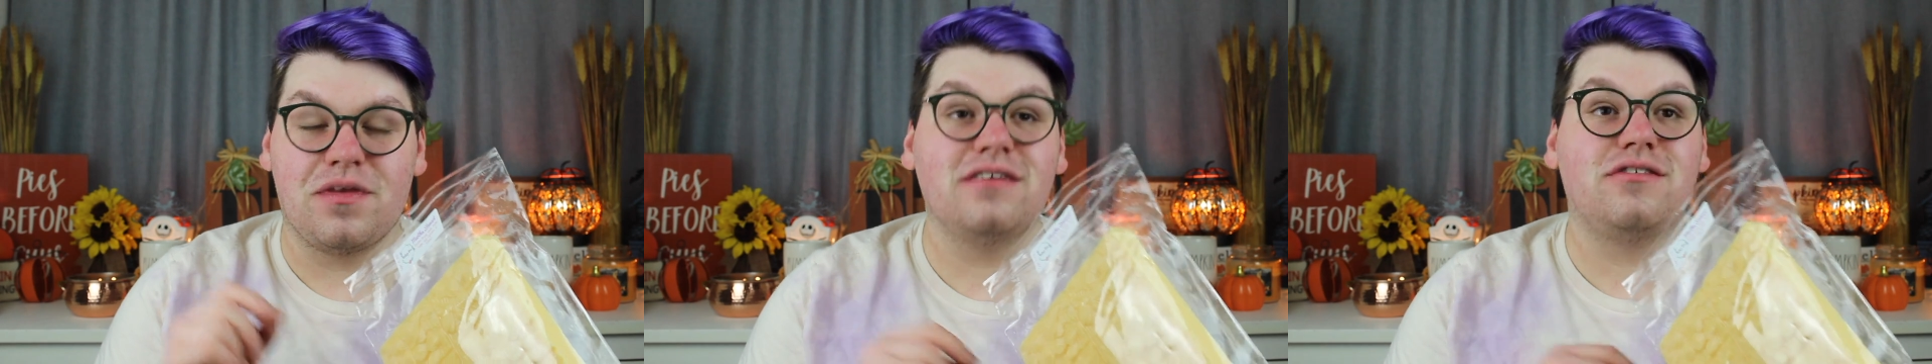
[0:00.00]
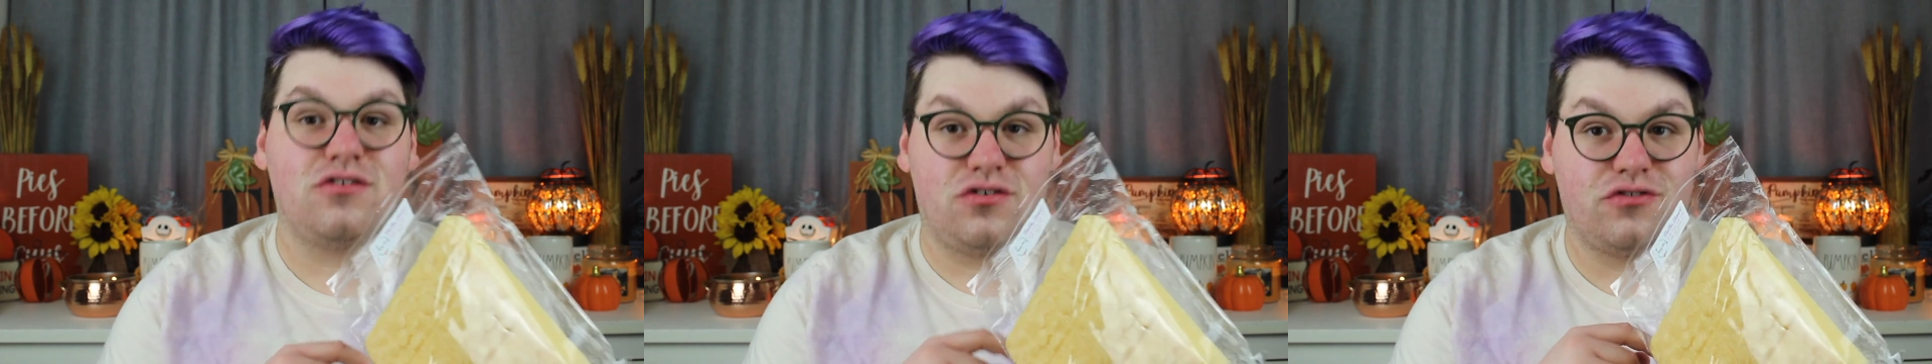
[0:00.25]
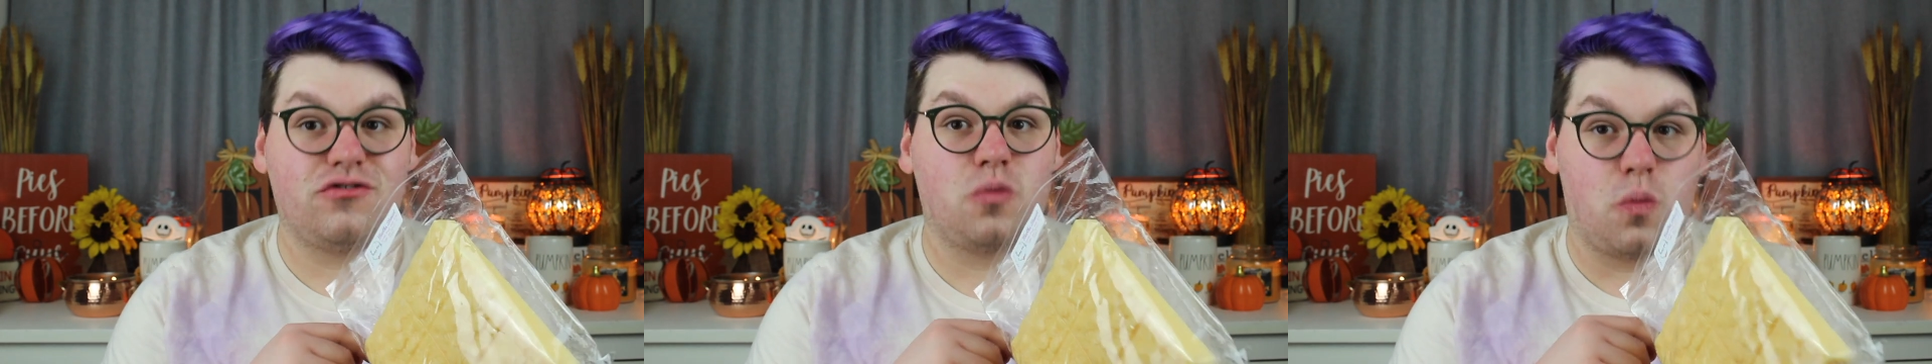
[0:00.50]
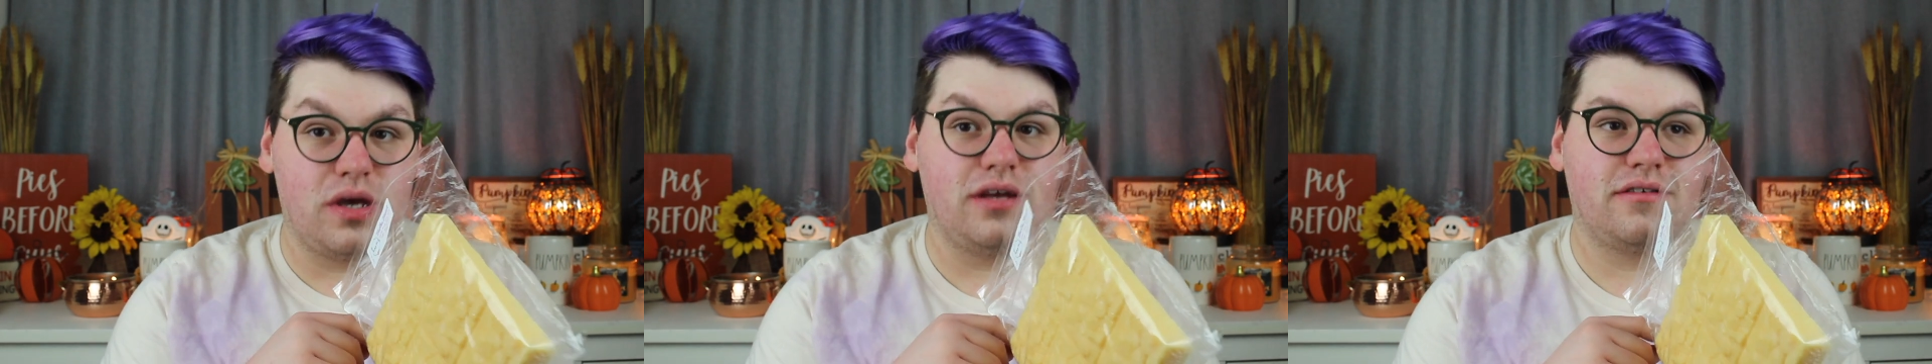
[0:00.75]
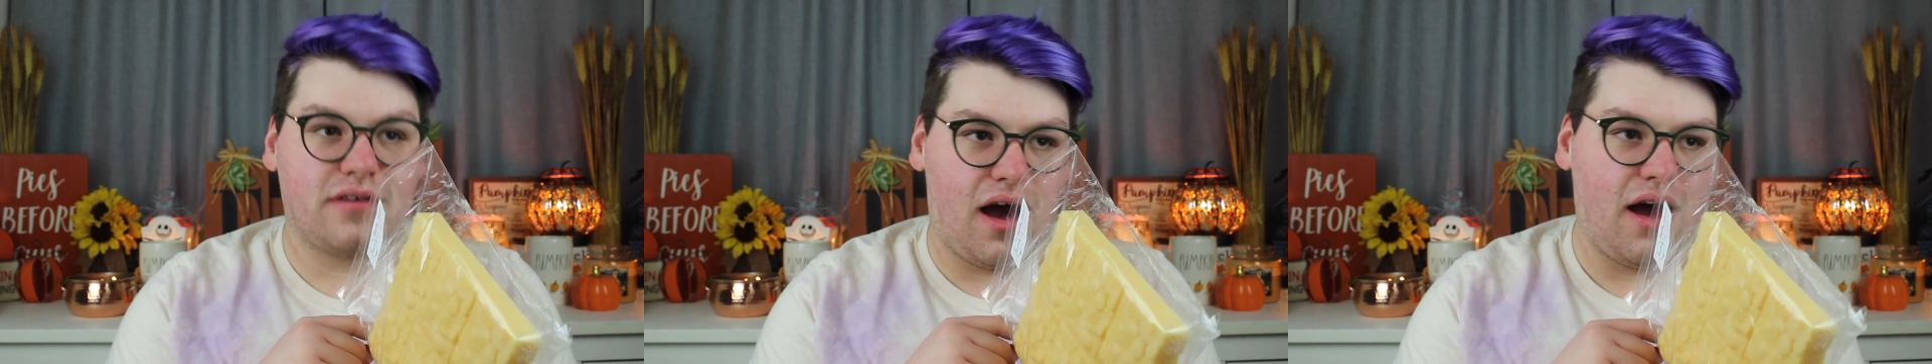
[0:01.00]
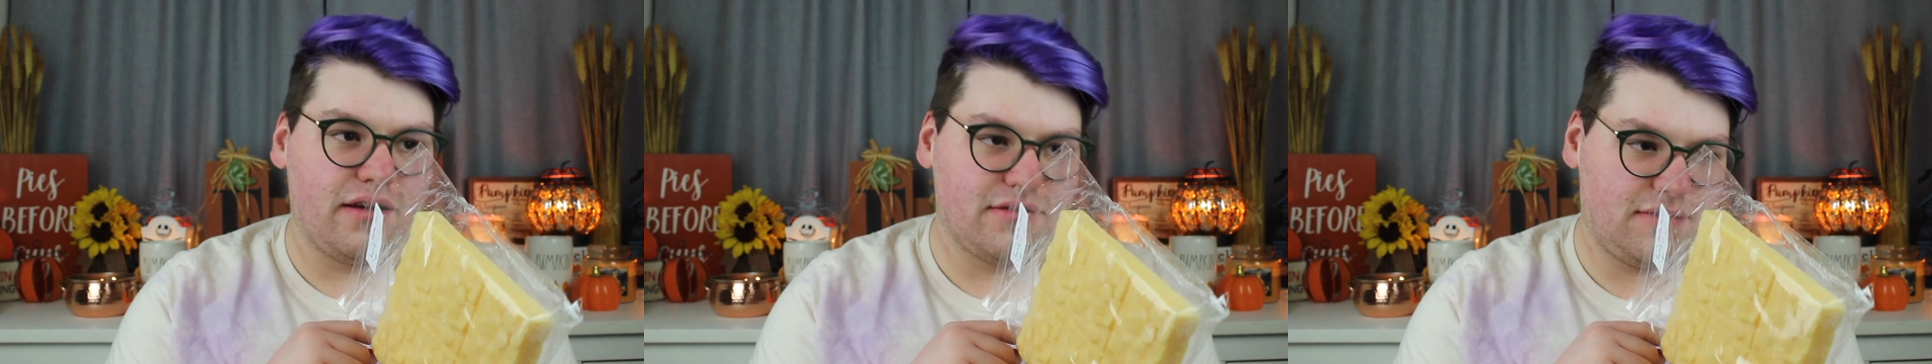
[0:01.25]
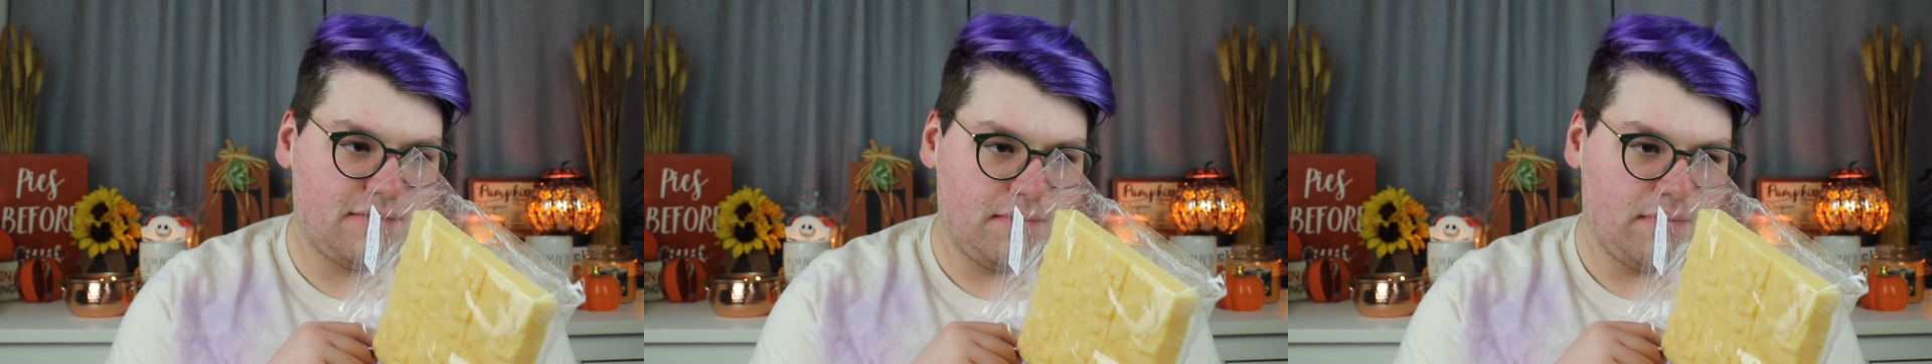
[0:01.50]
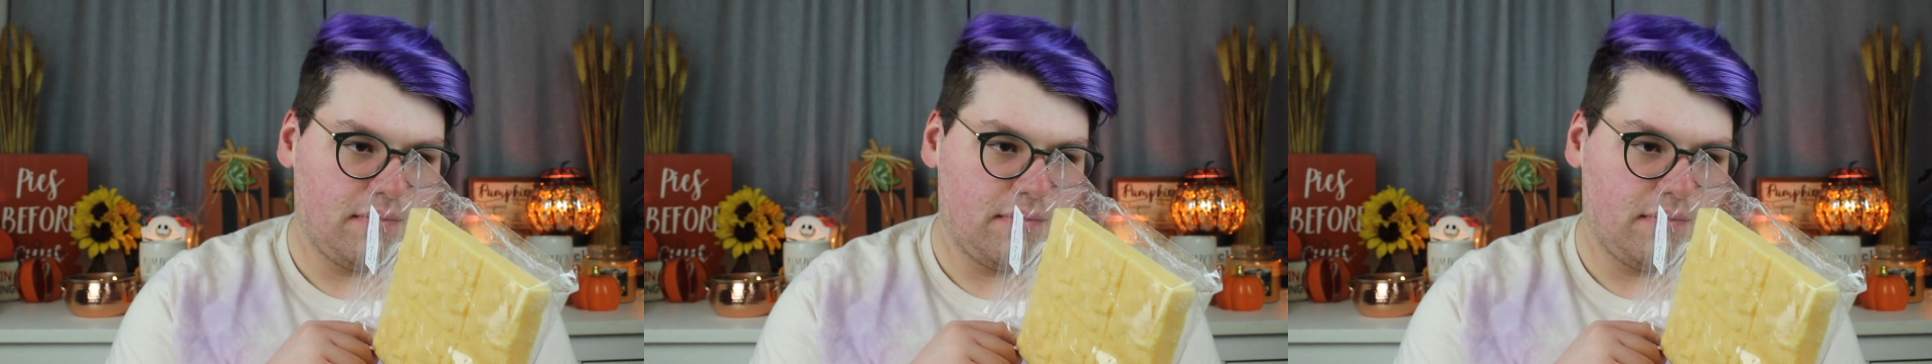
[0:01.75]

This is sweet, guys.